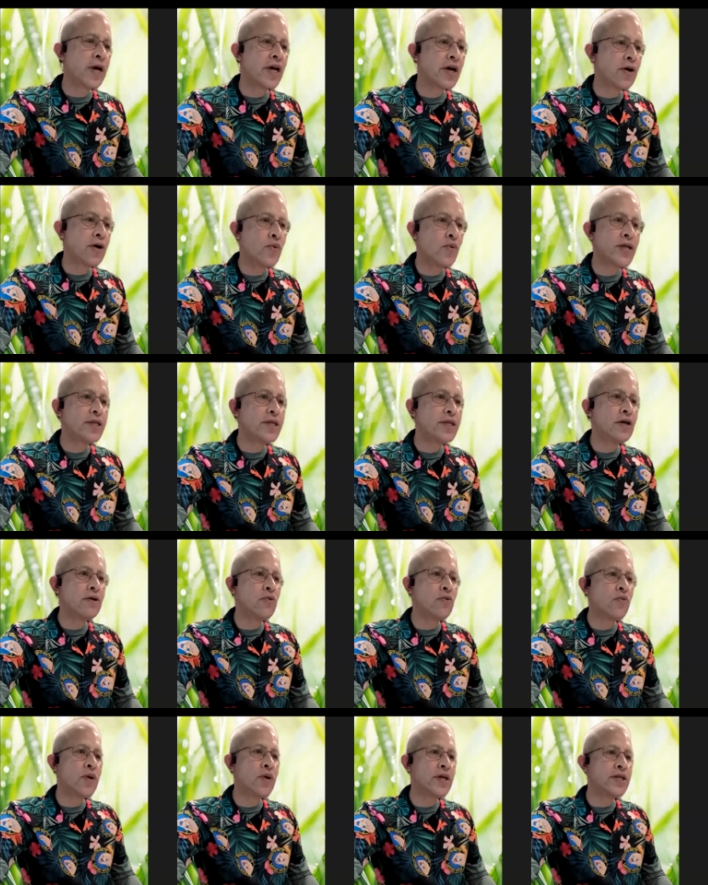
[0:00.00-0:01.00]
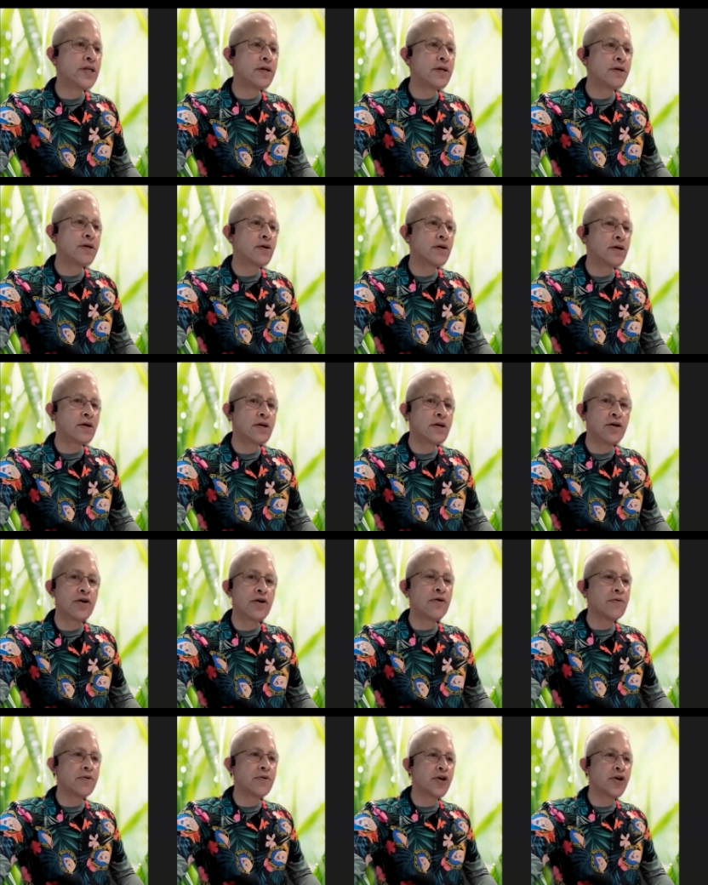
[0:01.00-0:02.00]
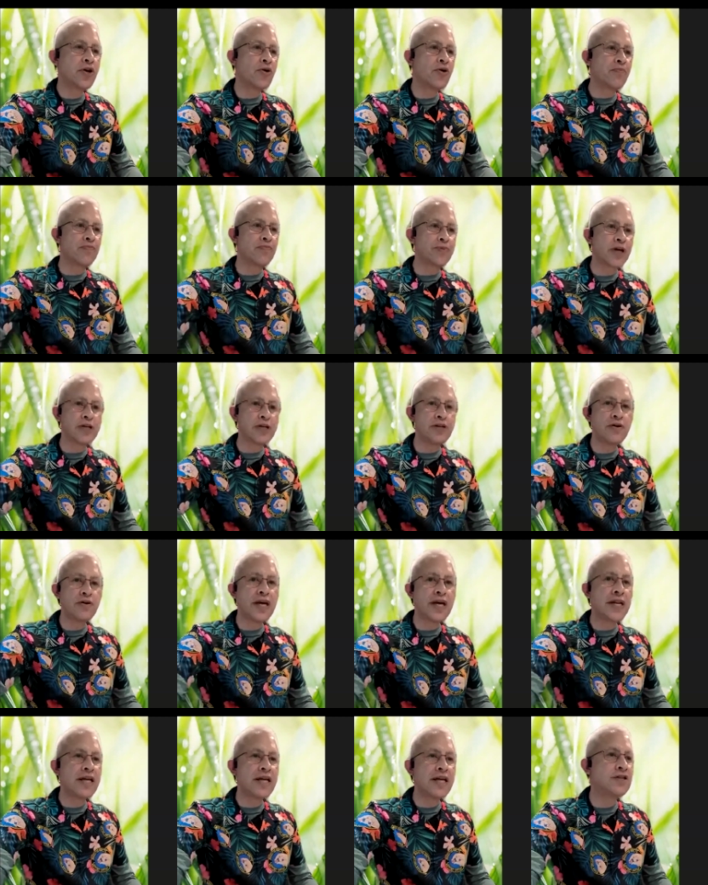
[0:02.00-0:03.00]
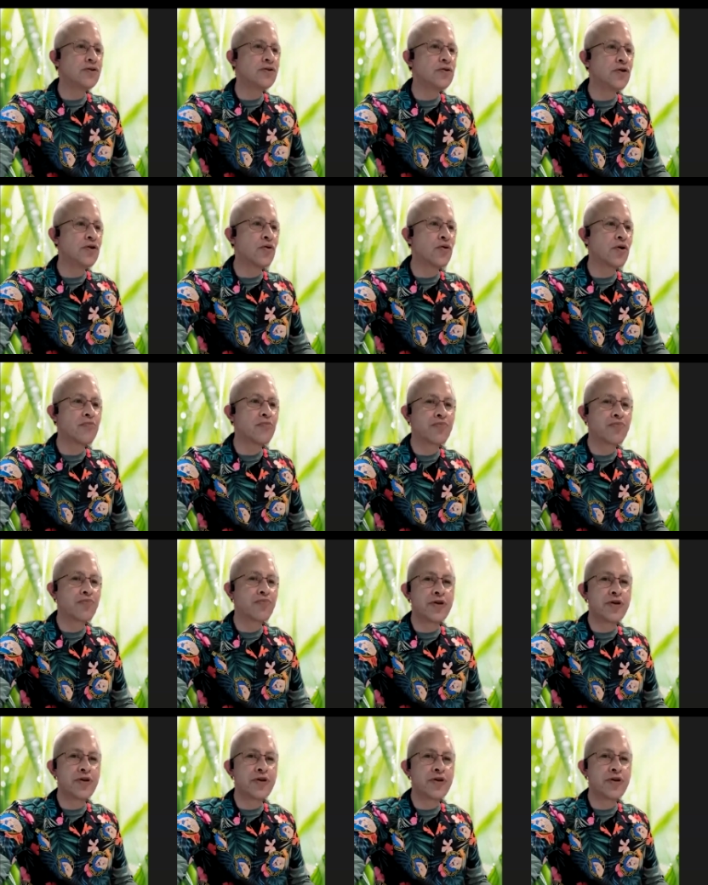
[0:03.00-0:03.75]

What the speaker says: Michael, when can you get into your